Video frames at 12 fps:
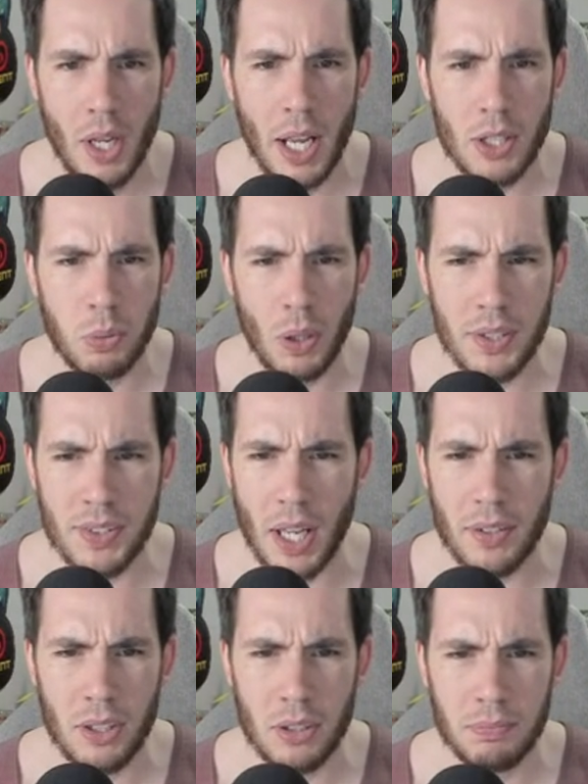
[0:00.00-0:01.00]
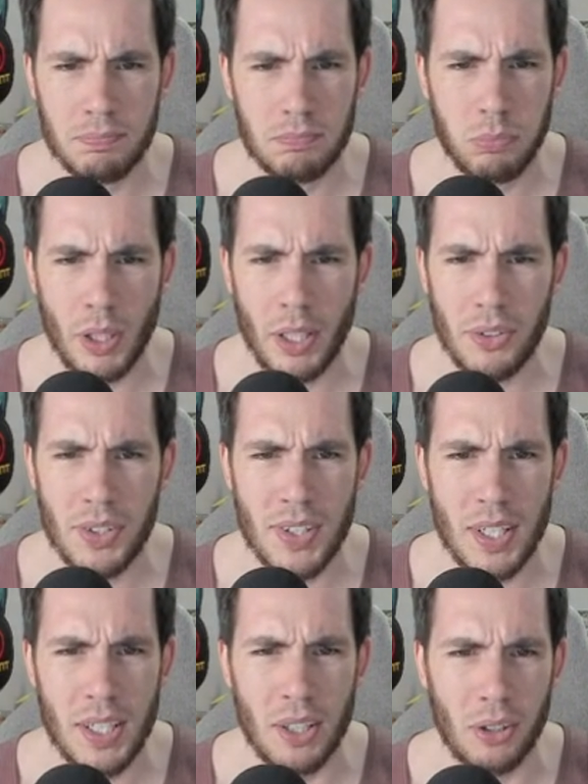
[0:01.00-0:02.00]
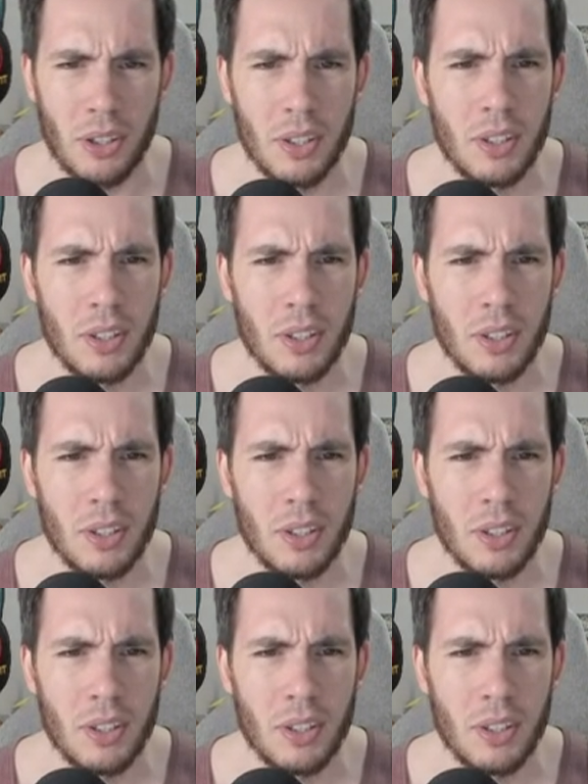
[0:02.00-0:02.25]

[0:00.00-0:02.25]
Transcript: as well as other what Fair else one. is in here?